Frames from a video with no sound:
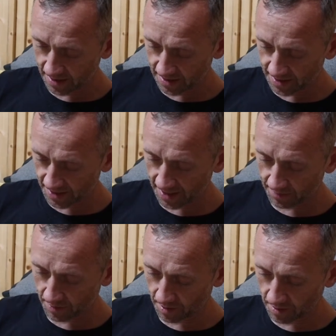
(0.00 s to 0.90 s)
It's a
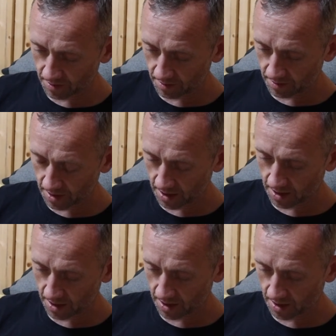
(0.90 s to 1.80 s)
nightmare.
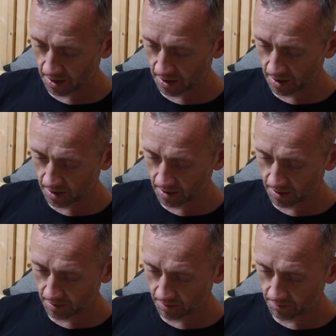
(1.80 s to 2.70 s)

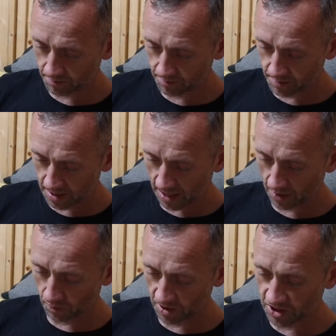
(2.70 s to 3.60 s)
Um, I
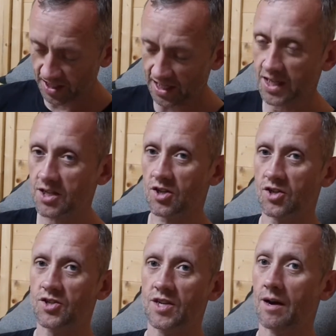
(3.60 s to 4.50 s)
will shield
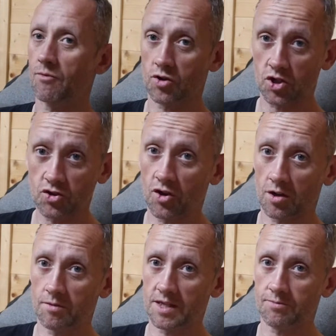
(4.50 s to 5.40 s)
because I'm going to struggle
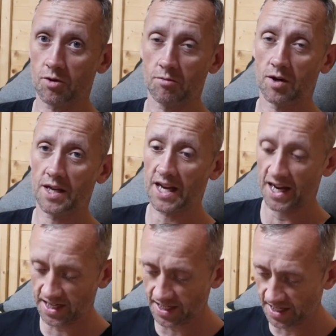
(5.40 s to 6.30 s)
with this Pokemon and I
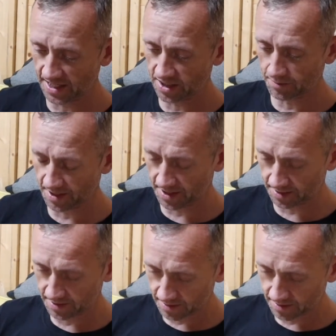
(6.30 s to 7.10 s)
need to beat it.